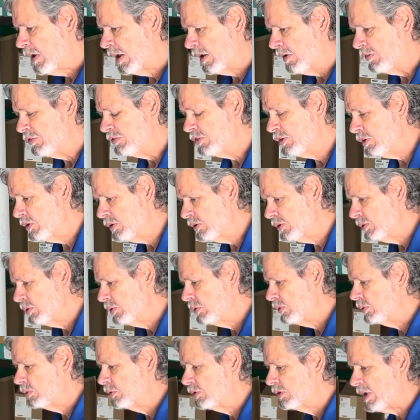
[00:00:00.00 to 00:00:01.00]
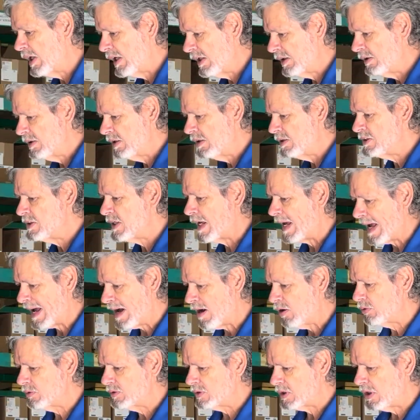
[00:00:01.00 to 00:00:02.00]
if you take this
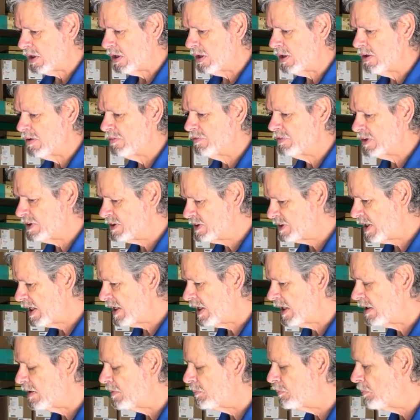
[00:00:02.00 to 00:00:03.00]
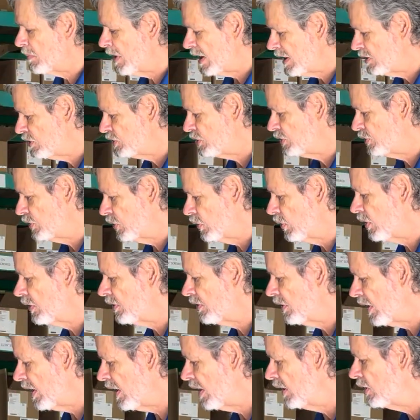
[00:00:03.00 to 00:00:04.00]
out of the setting, make sure
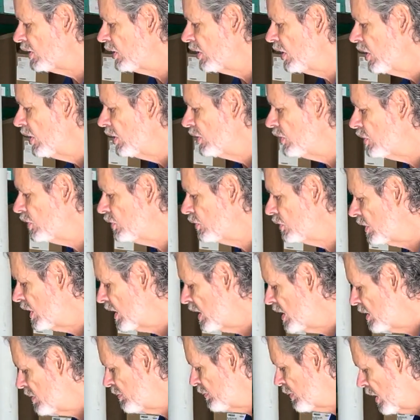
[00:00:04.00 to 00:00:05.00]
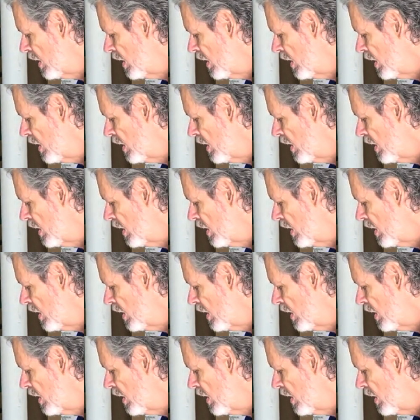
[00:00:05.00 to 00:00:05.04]
that you keep